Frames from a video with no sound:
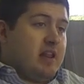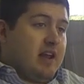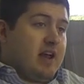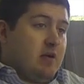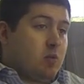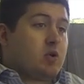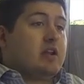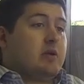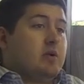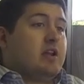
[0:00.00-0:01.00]
Like, I
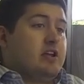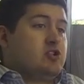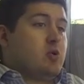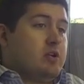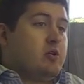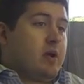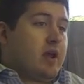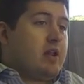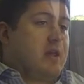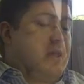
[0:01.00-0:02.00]
really, really enjoy doing
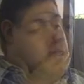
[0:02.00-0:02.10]
it.